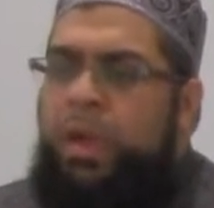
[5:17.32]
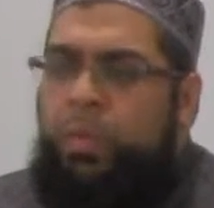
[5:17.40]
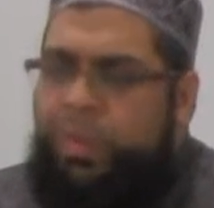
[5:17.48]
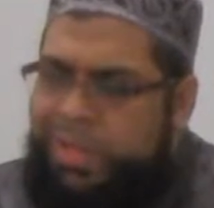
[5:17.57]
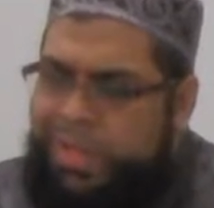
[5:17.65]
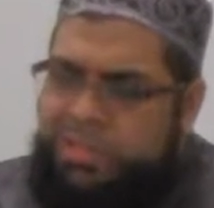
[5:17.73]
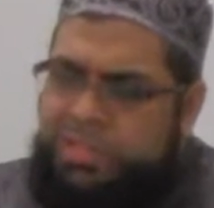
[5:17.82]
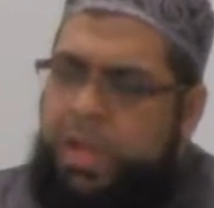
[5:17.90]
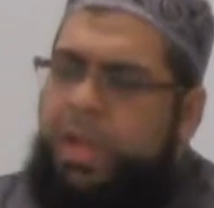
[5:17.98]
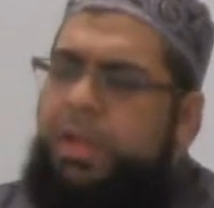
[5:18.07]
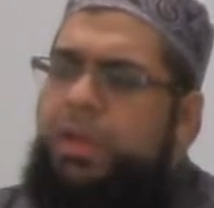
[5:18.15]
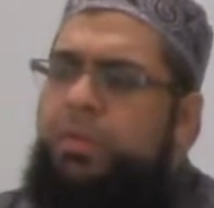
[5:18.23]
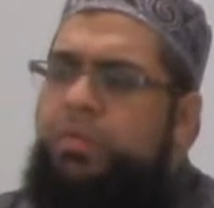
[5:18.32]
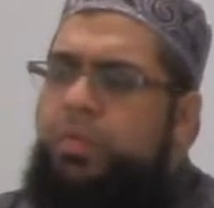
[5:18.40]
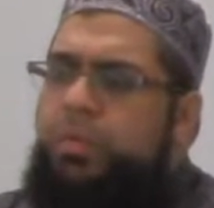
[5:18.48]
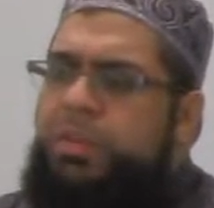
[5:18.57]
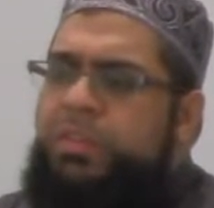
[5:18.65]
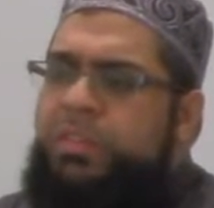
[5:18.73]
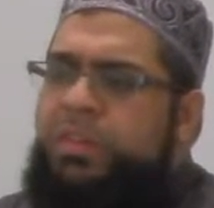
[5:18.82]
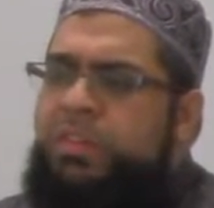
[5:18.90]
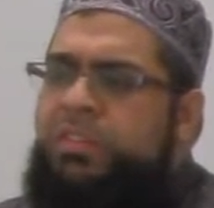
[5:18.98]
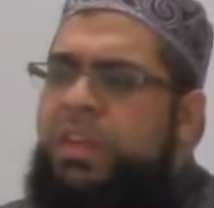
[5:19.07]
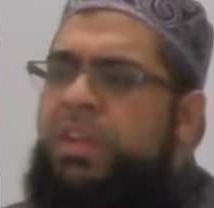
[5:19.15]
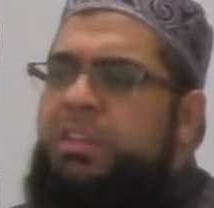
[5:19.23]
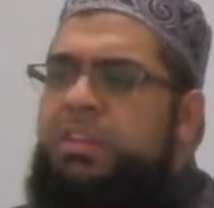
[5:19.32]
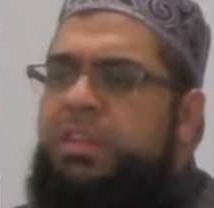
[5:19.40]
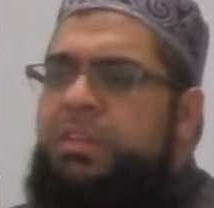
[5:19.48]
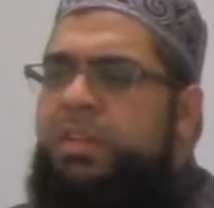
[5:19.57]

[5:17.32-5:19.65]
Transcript: When the entire room is reciting